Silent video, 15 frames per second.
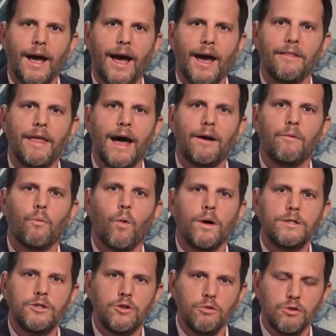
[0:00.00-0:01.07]
And that
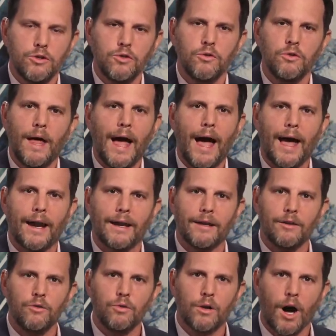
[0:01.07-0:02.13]
once you do that,
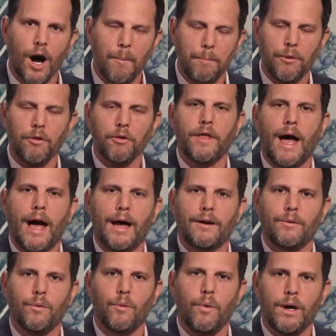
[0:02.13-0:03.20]
you couple
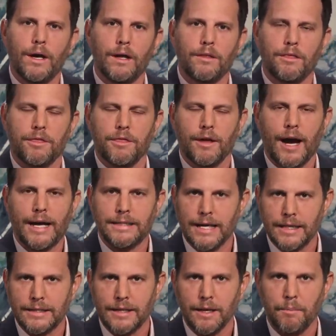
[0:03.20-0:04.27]
that with
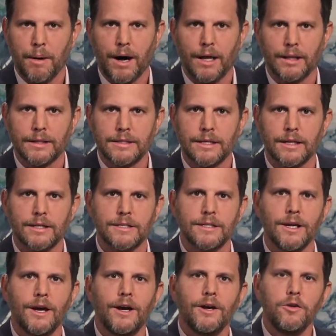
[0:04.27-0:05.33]
identity politics,
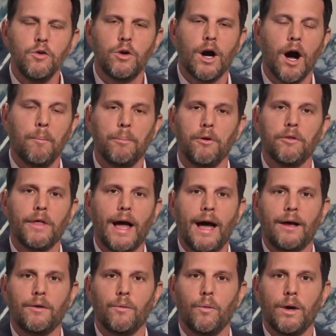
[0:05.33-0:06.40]
you couple
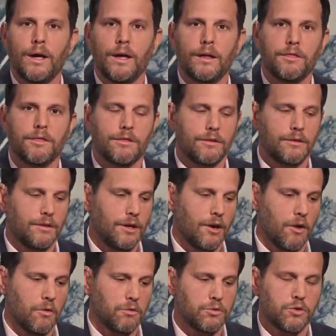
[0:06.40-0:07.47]
that with,
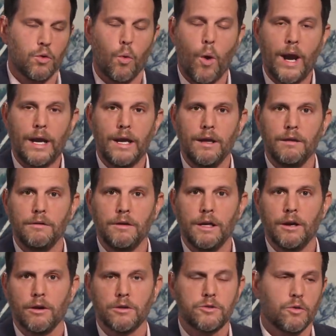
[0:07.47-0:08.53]
20
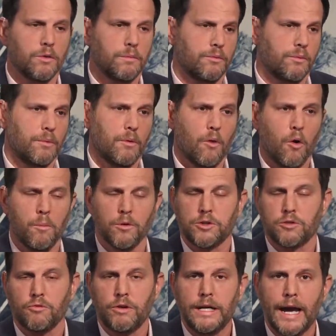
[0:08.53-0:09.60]
years or
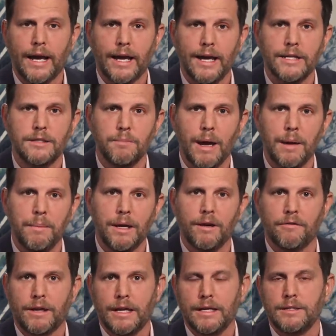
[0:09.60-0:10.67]
almost 3 decades maybe
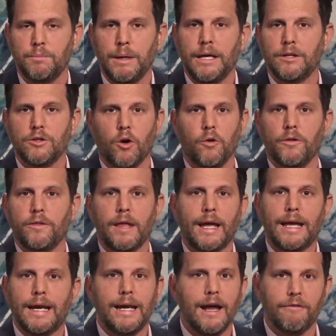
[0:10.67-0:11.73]
of kids being told that
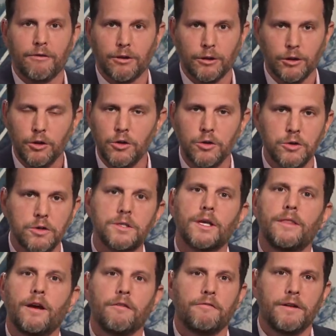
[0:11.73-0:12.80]
they can never lose
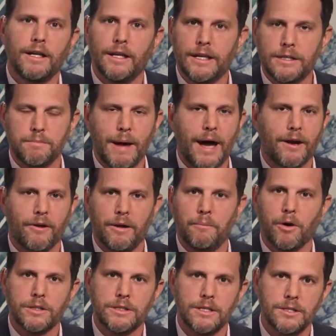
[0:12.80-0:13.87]
and their feelings matter and
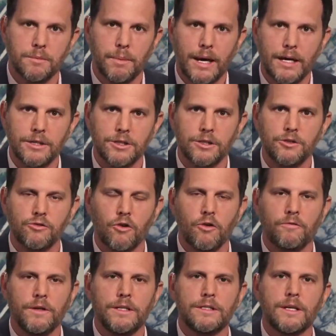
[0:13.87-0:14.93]
participation
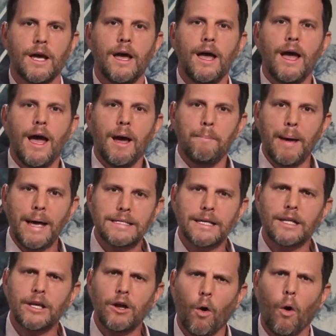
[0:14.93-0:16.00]
trophies. And
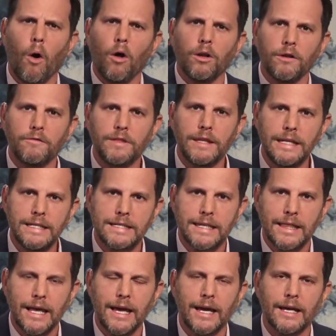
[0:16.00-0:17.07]
basically all of these
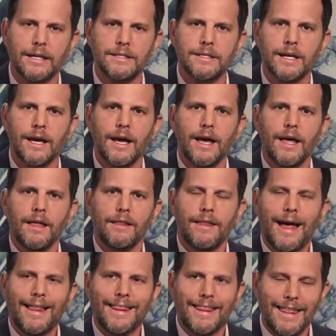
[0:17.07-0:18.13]
things
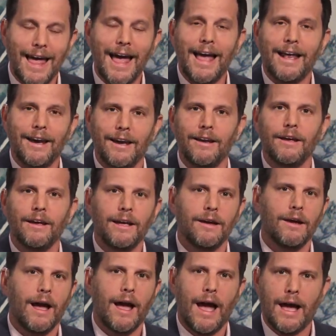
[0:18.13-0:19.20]
that then,
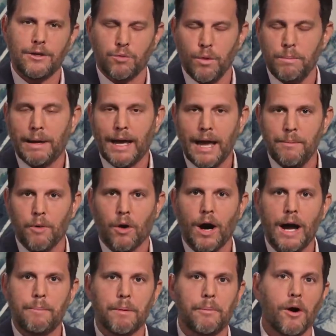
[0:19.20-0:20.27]
as we became more
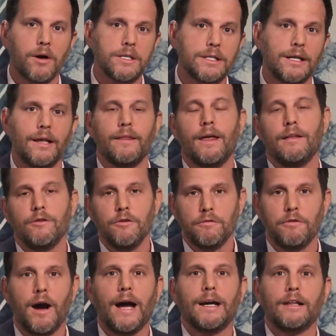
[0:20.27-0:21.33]
hyperpartisan, and then
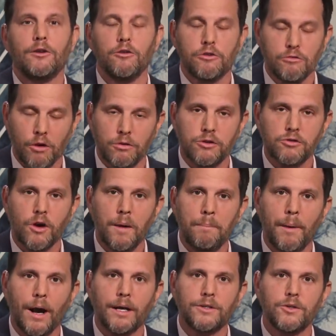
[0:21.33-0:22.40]
you throw
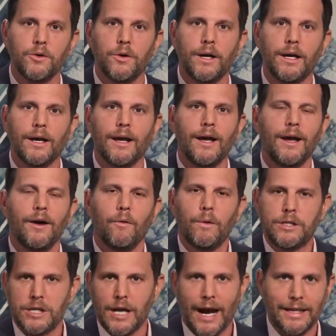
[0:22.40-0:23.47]
Trump onto it,
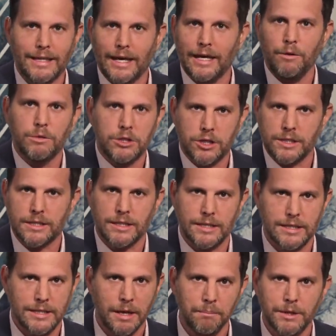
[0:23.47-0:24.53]
which I think he was just a
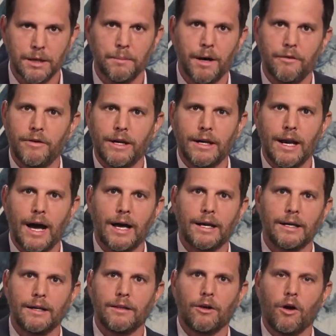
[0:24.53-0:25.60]
symptom of it,
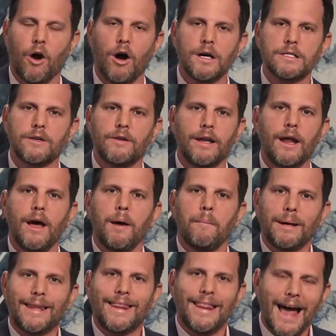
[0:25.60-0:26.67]
not the cause of it.
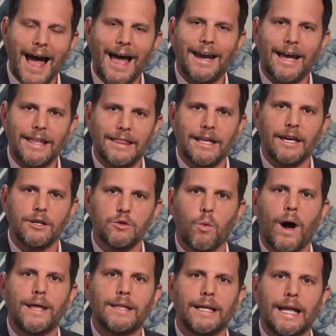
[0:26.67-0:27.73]
But that, I think, is
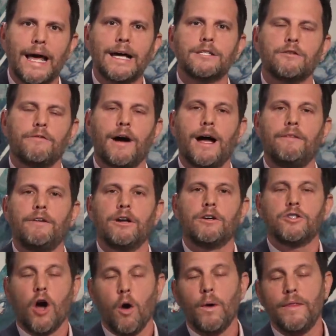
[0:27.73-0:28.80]
why the last 5
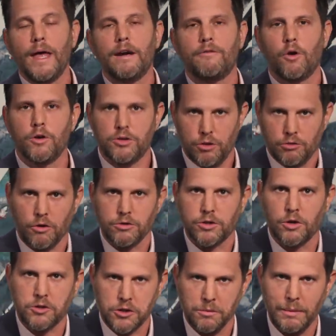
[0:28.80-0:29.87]
years. Oh, and then, of course, you throw
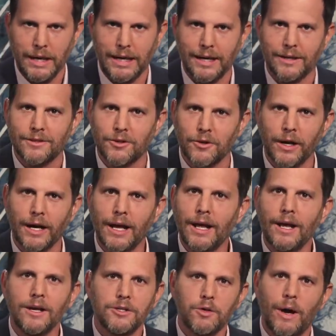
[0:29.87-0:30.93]
social media into it.
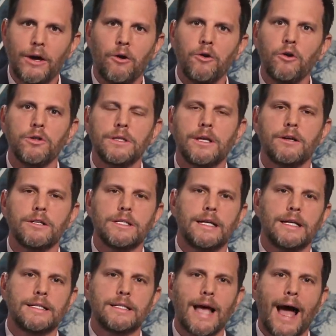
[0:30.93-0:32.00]
So I don't know that there's an
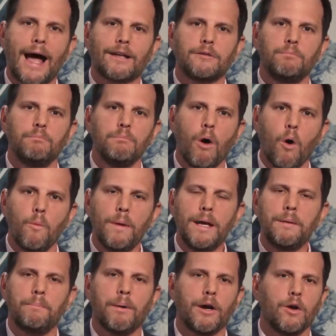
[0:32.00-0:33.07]
exact
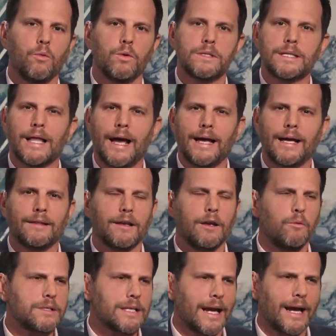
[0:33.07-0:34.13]
moment, but it was like
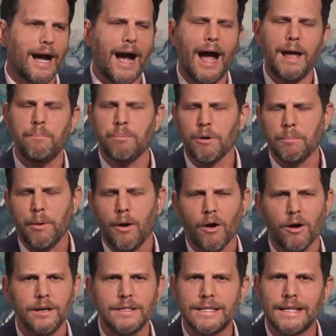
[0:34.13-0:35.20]

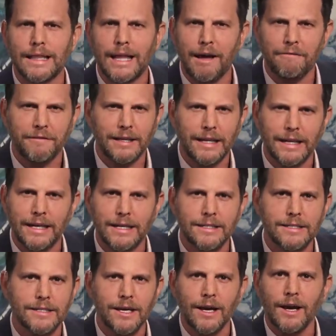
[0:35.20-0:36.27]
hyperpartisan
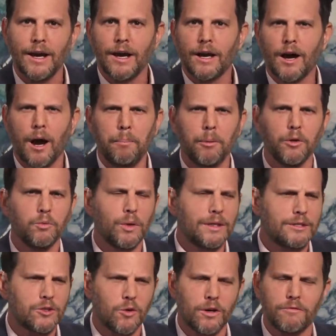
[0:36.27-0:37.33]
leftiness coupled
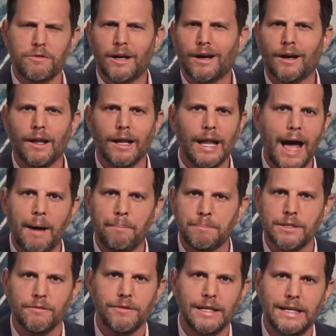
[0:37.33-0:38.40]
with sort of the
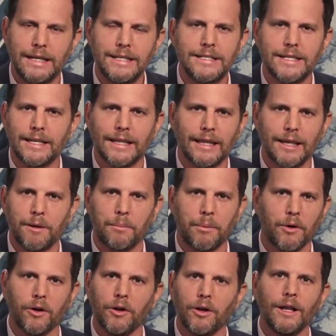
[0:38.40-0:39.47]
collapse of the decent
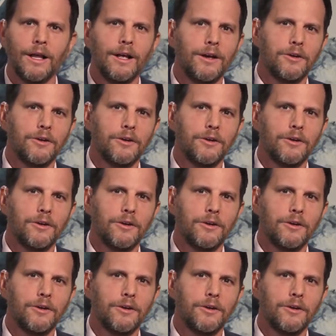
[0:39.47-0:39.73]
liberal.